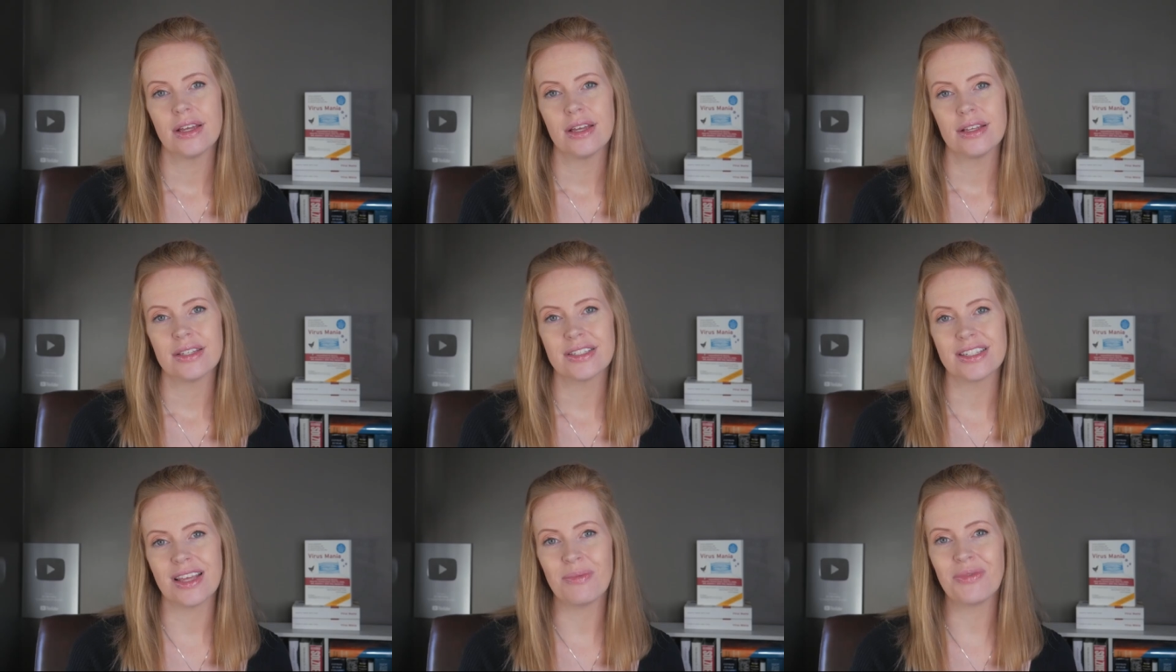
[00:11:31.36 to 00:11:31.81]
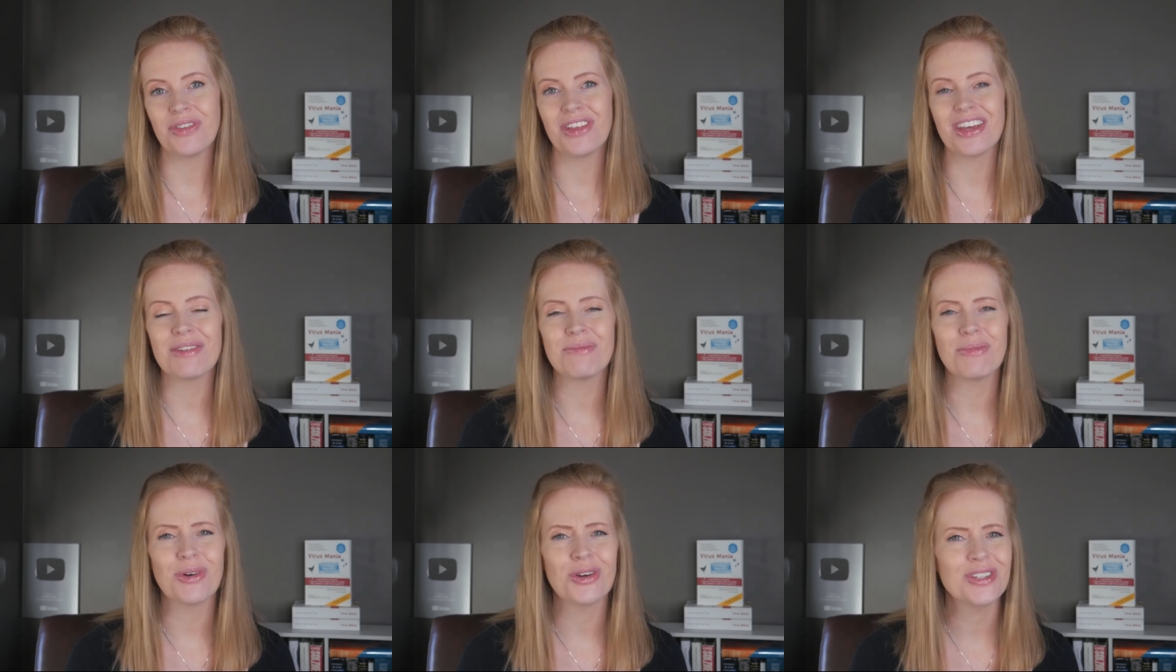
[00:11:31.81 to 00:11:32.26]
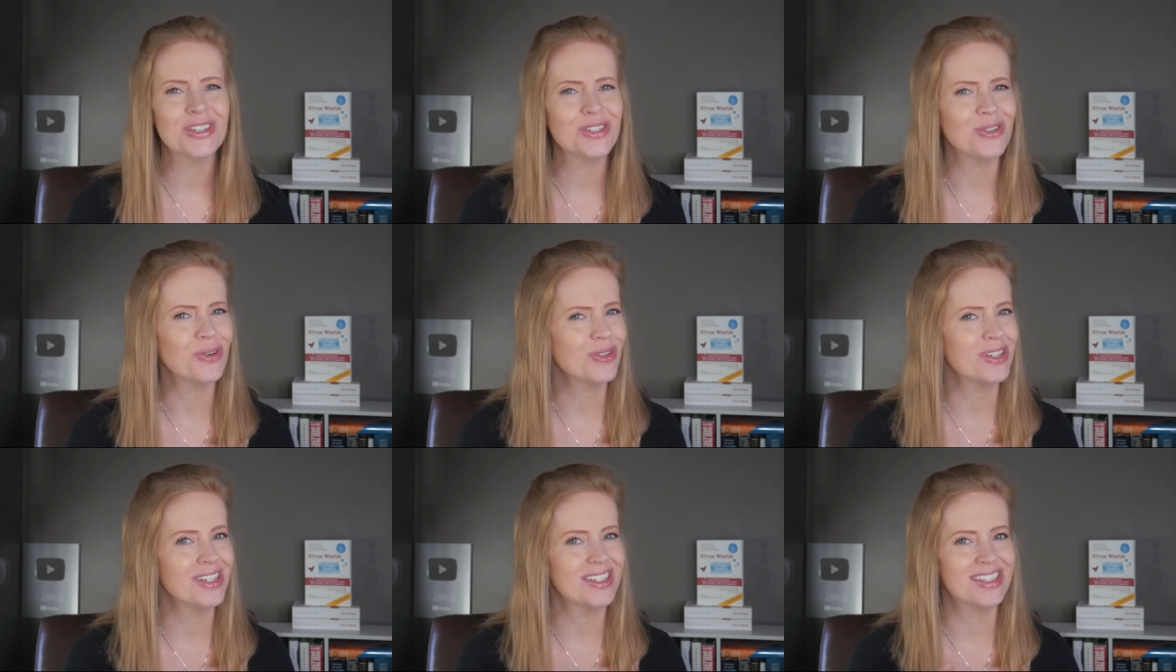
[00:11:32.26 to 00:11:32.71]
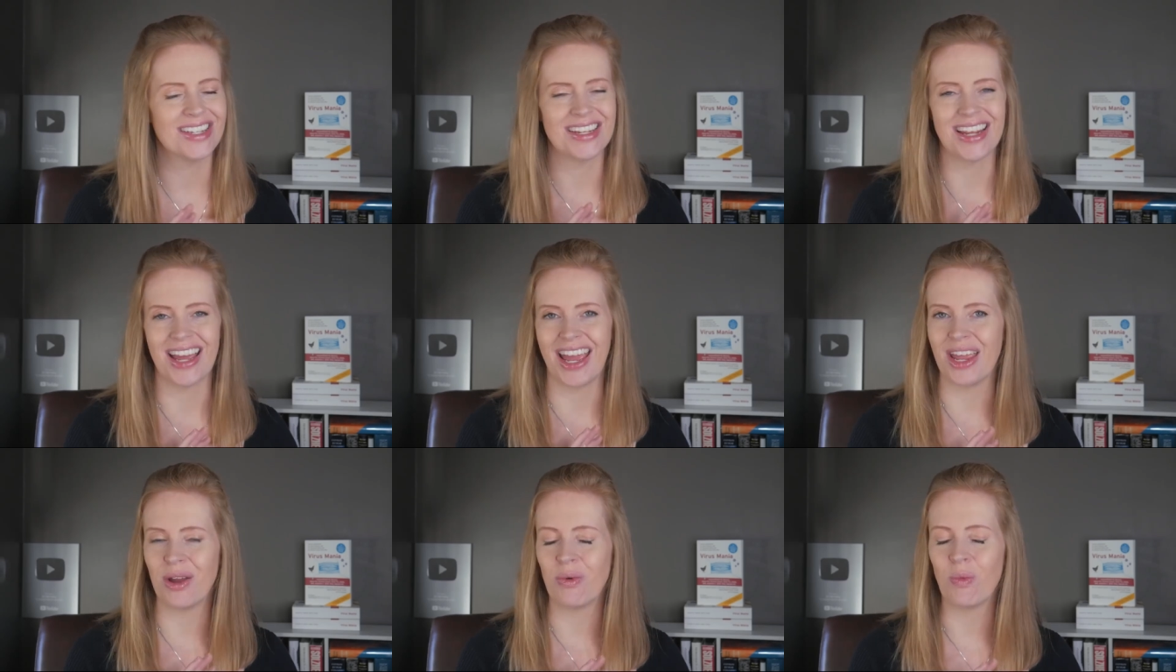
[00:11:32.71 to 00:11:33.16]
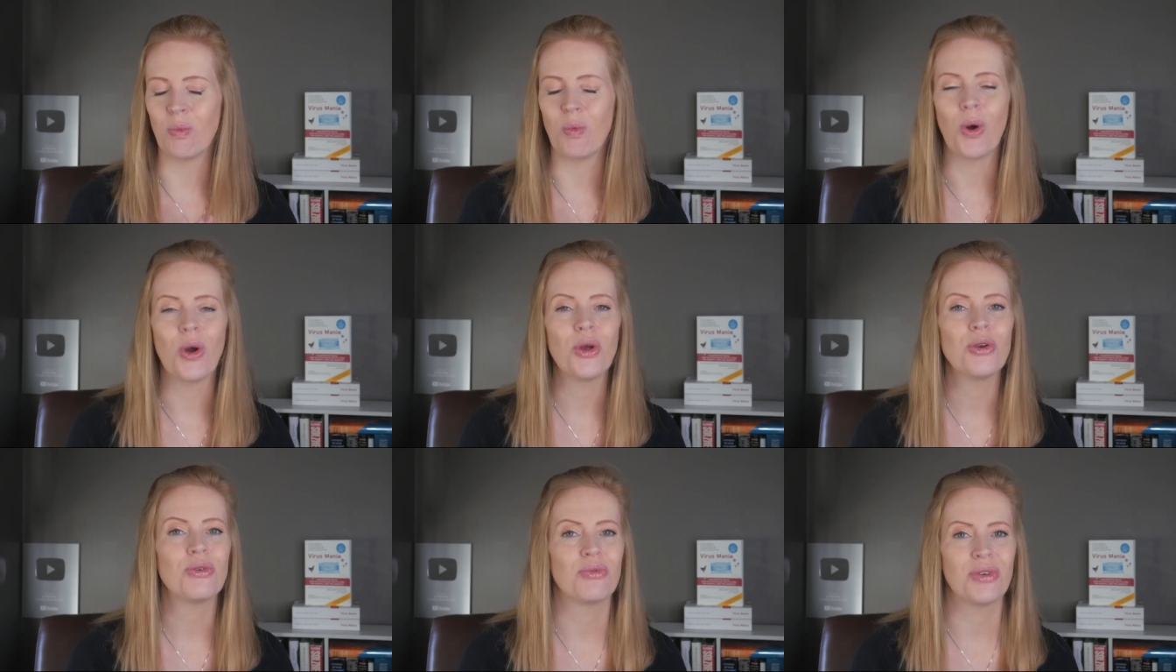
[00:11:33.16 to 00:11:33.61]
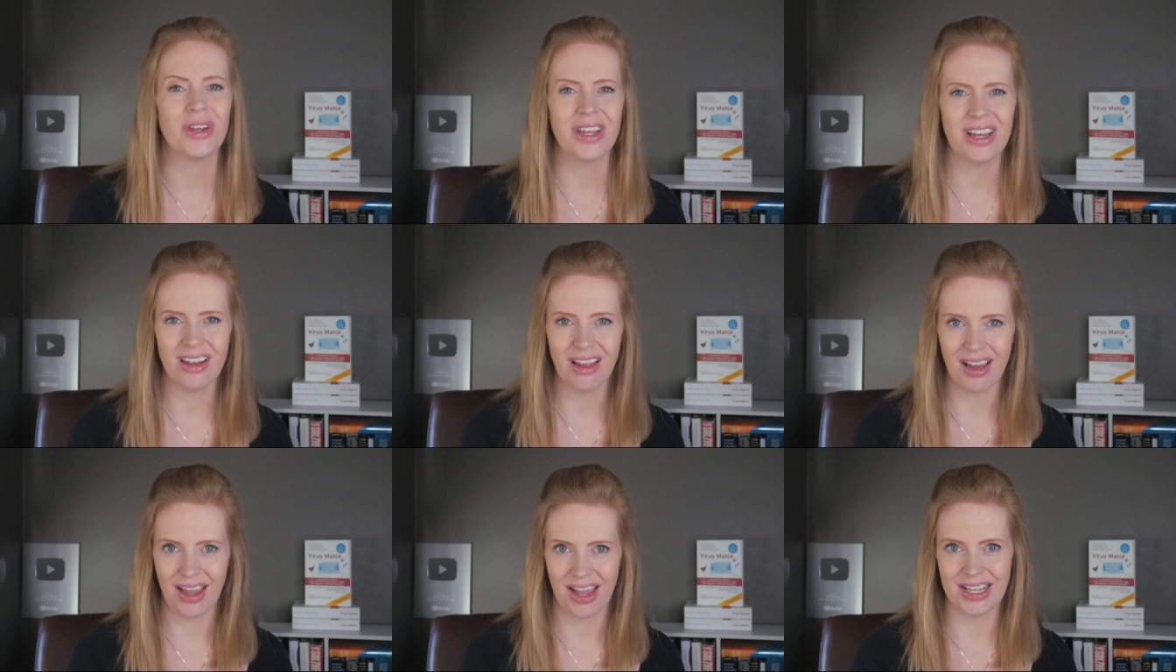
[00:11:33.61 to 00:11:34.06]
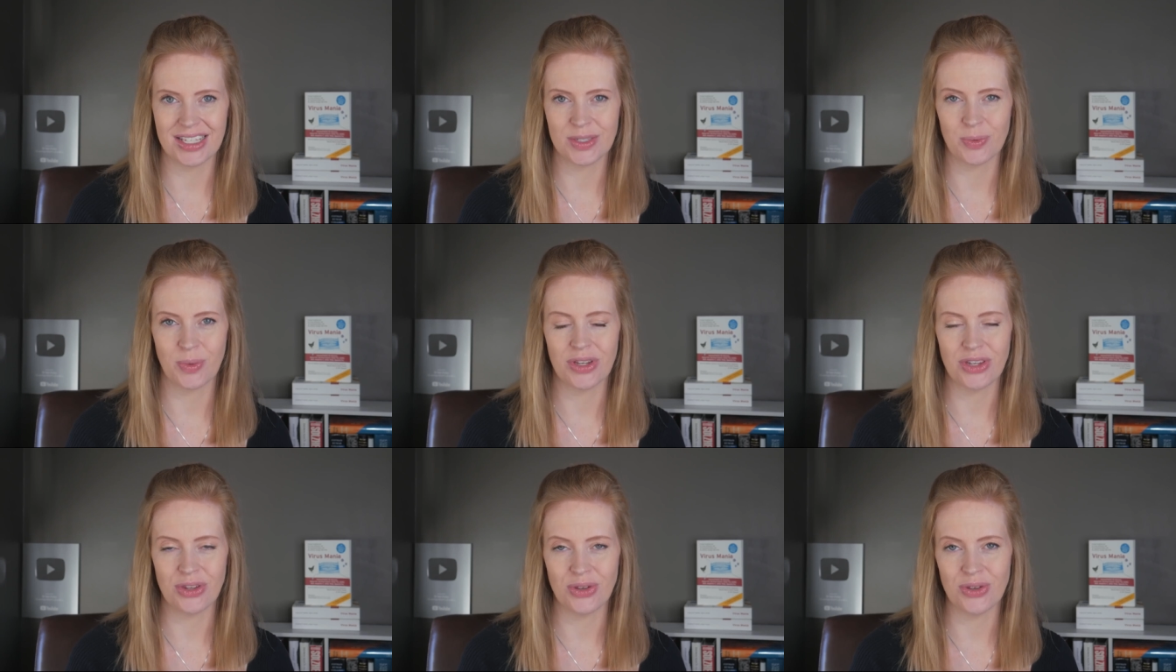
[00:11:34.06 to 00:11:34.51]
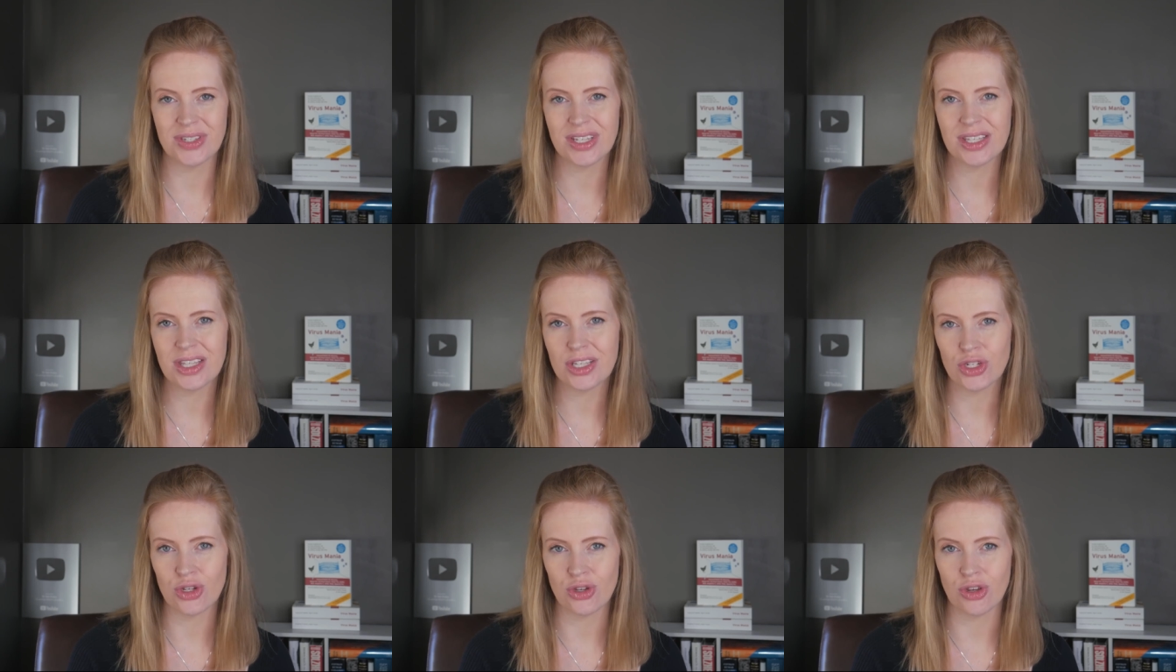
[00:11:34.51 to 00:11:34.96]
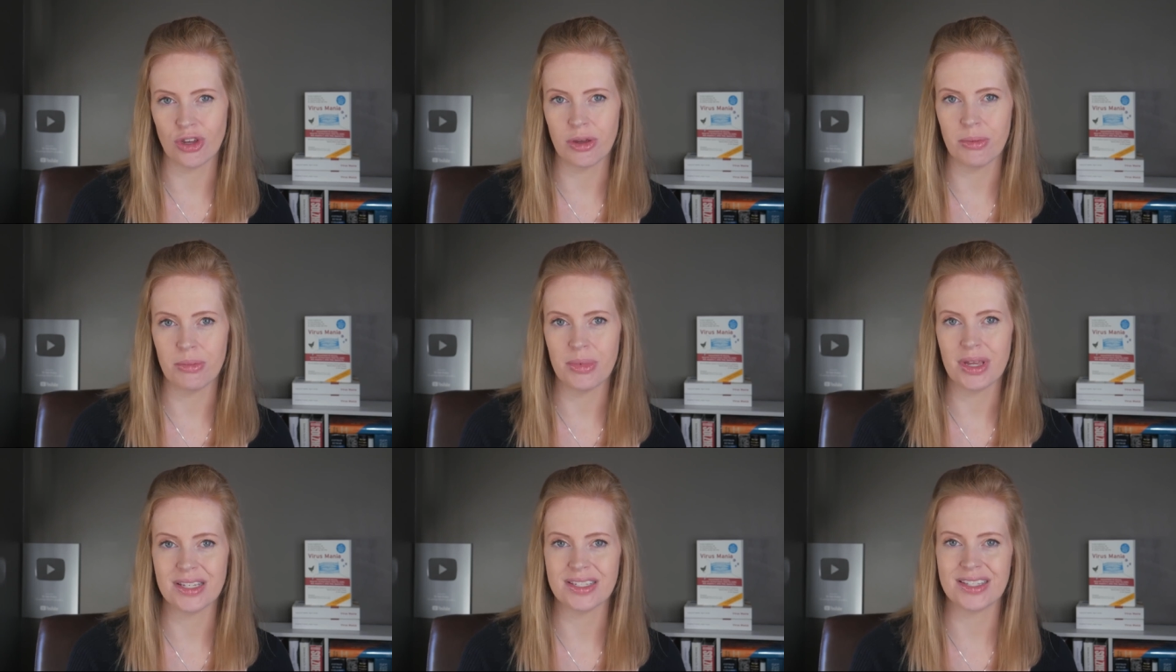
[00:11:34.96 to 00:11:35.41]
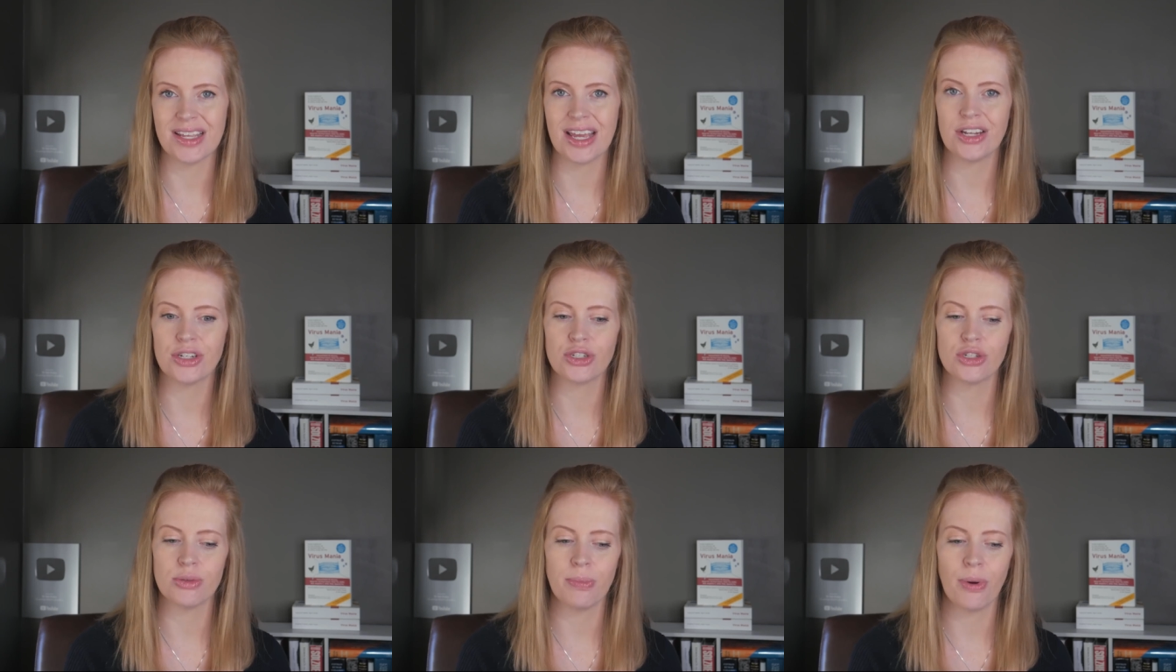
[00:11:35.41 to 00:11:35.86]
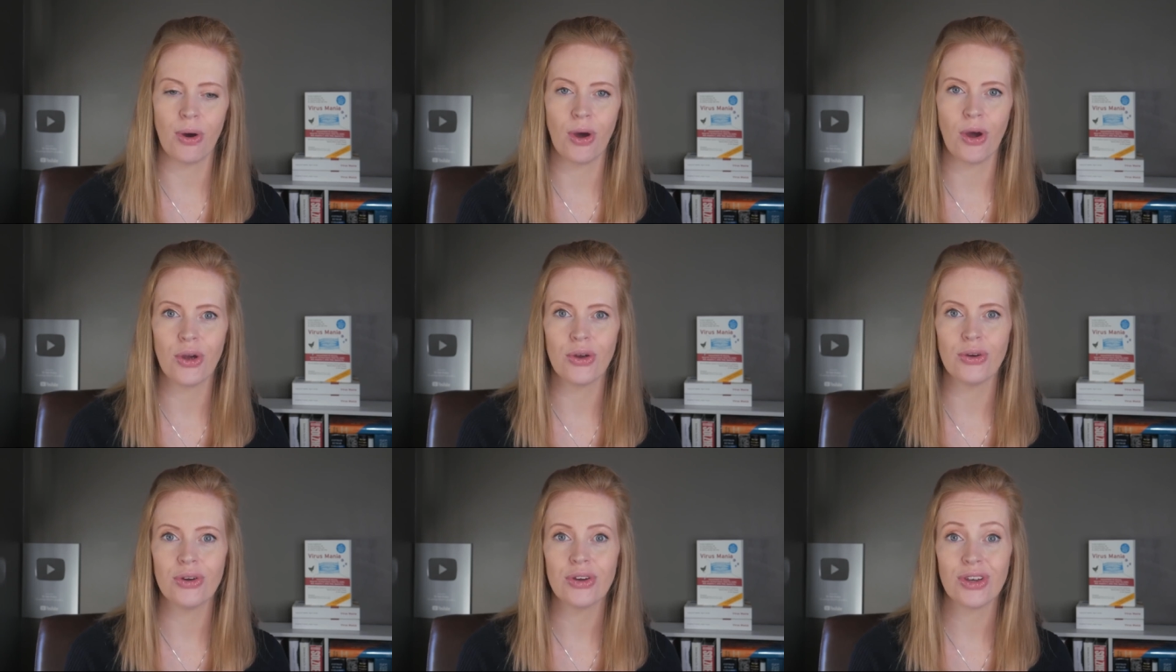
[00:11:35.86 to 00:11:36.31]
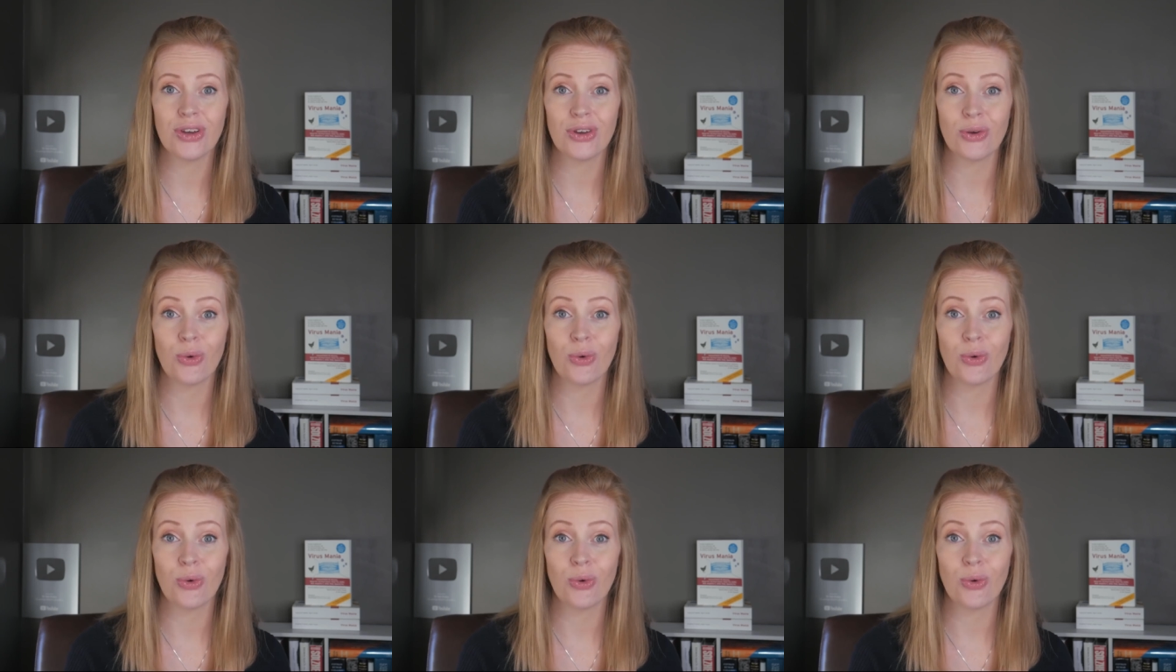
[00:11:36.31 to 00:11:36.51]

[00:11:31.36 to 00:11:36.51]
Something most doctors today won't realise when using the term is that Dubos